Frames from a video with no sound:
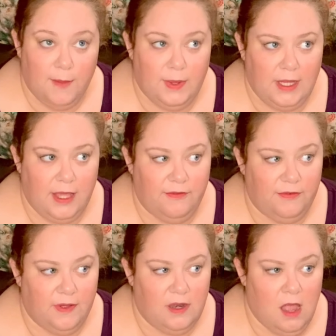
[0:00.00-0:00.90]
I
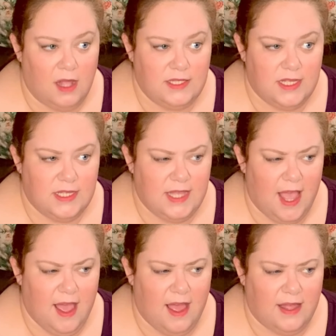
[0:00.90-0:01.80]
believe Knott's is
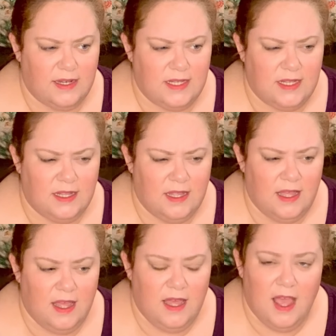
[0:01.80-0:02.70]
at,
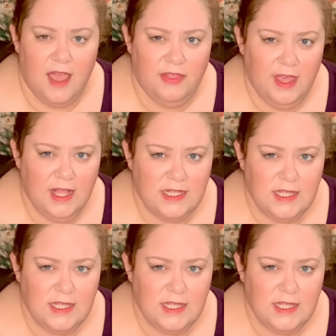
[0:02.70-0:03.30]
I think it's